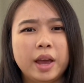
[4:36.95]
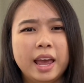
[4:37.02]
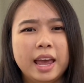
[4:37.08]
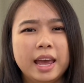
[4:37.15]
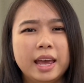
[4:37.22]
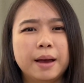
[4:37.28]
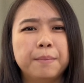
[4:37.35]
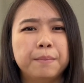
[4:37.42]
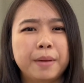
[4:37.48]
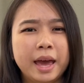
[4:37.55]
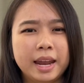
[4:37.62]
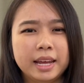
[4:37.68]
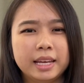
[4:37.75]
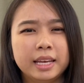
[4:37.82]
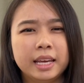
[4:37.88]
a
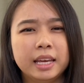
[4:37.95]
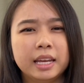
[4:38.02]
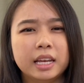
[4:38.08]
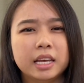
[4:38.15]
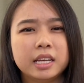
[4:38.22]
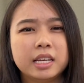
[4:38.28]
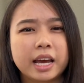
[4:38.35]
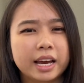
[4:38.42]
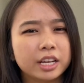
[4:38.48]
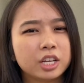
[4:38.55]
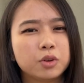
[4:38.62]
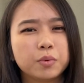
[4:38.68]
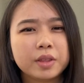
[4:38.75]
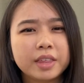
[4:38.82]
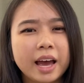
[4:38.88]
Manikin
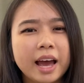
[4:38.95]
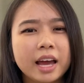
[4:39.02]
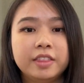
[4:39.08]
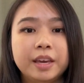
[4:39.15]
test with that.